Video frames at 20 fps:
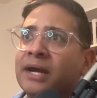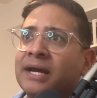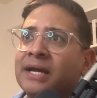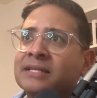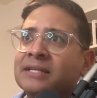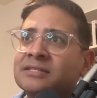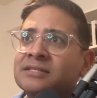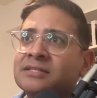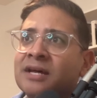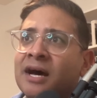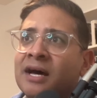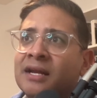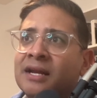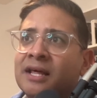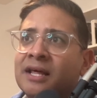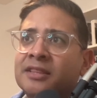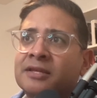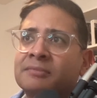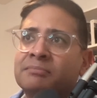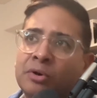it's not
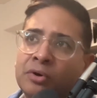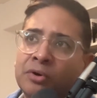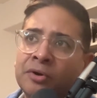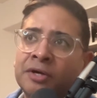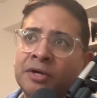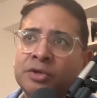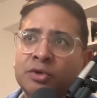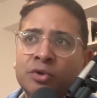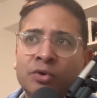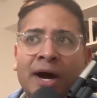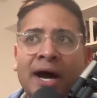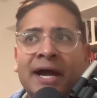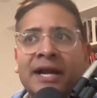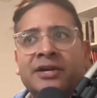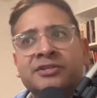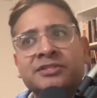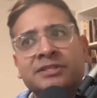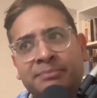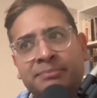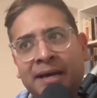the board who
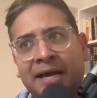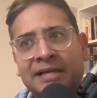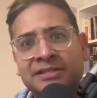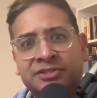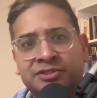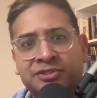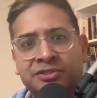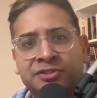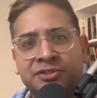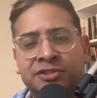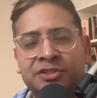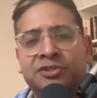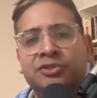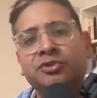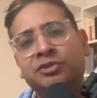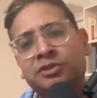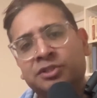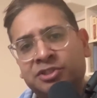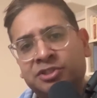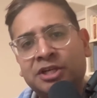hires a pastor to
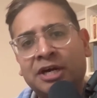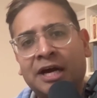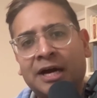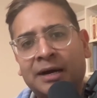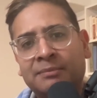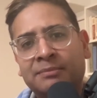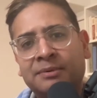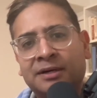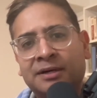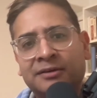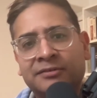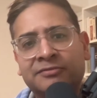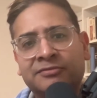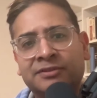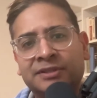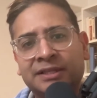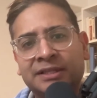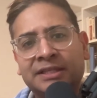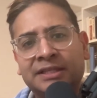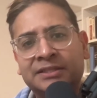do the job of
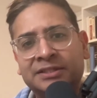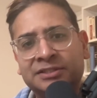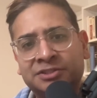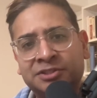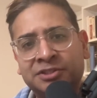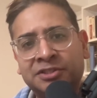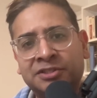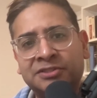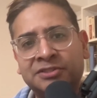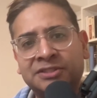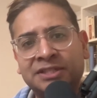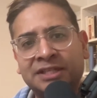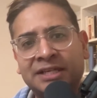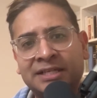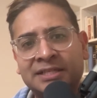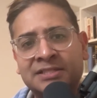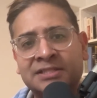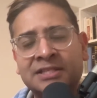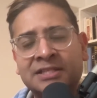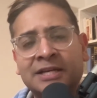leading the church.
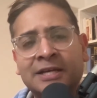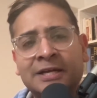It's